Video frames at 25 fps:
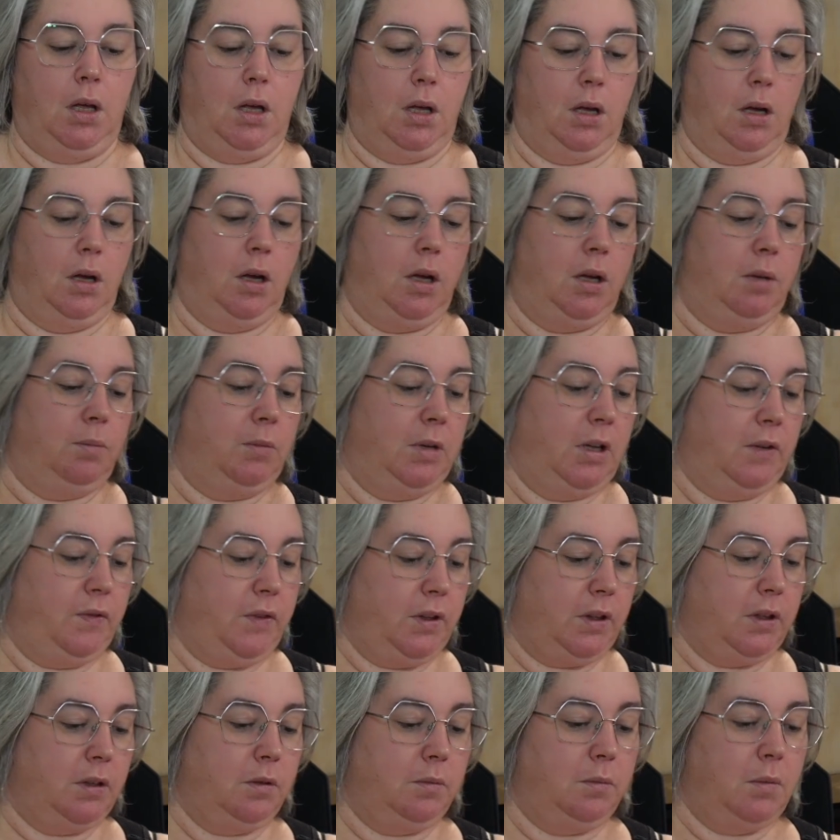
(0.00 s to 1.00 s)
I am
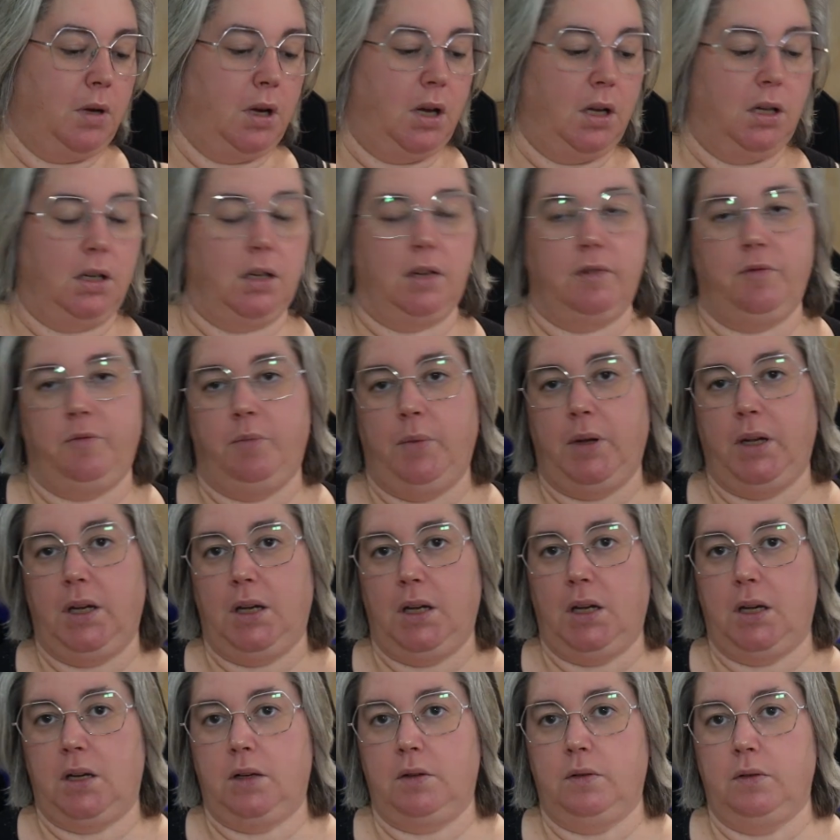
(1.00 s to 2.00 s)
loving them. I love
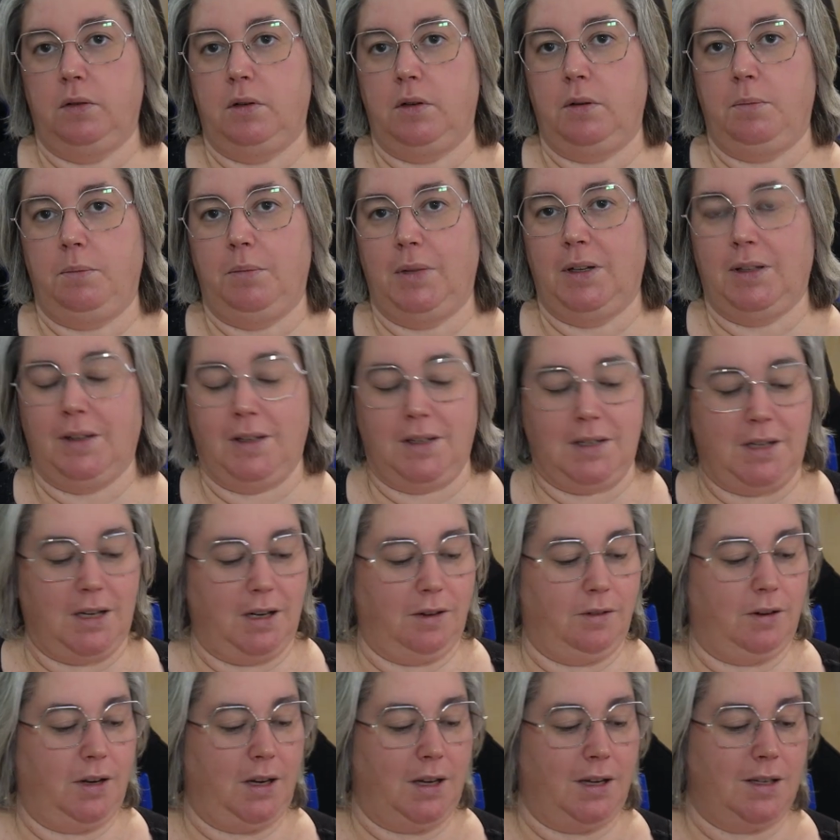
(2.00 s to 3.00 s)
me a good
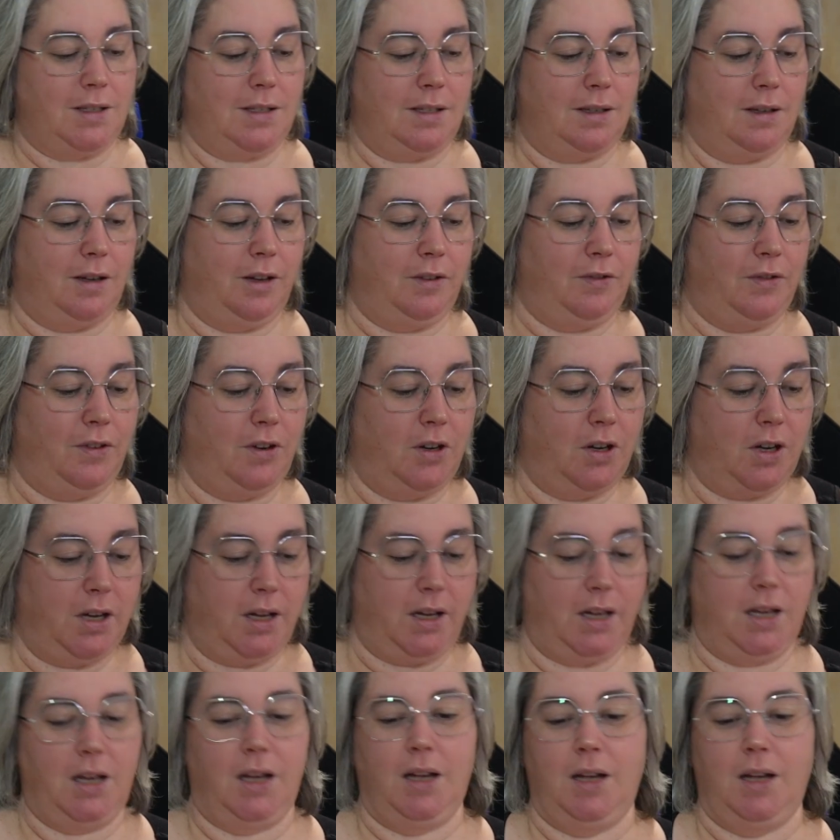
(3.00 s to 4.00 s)
military sci-fi,